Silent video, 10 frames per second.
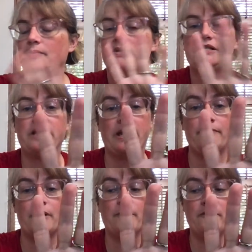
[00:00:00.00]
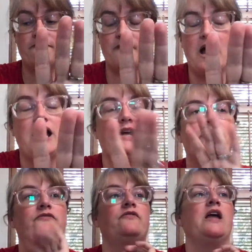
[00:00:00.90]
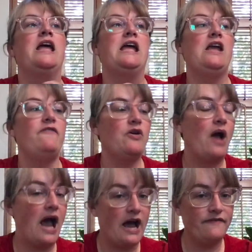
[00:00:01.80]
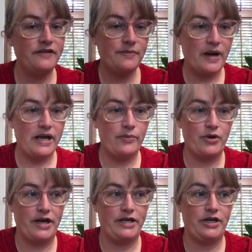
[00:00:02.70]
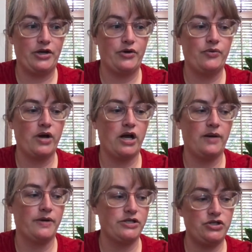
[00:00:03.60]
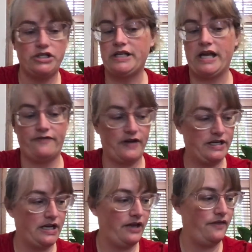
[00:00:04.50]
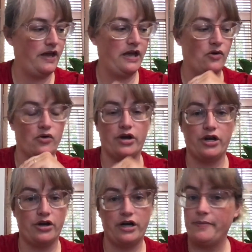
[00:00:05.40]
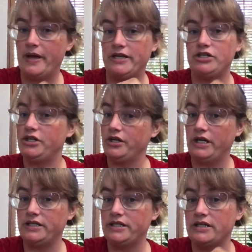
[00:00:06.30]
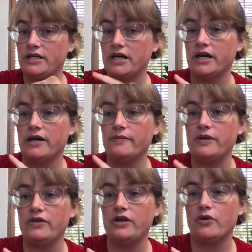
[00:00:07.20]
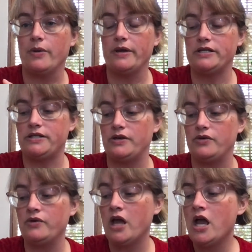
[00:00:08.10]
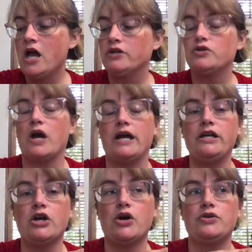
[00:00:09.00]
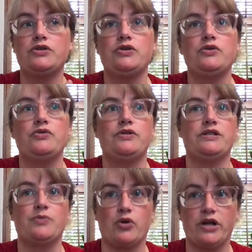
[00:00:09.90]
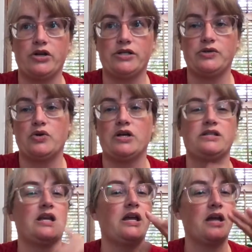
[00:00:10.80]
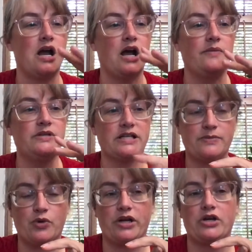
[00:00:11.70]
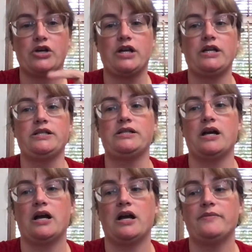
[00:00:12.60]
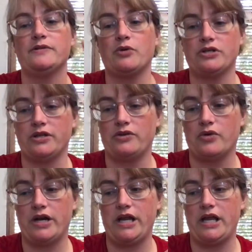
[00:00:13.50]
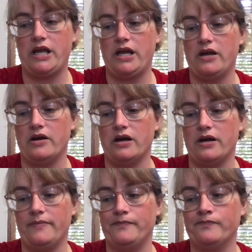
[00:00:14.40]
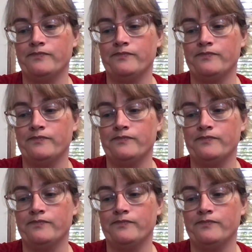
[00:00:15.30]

Tip number 5, if you have to buy brand new because you just can't find anything, or you're in a pinch and you need to get the equipment soon, try to go to the sporting goods stores like Dick's Sporting Goods, Sports Authority. I'm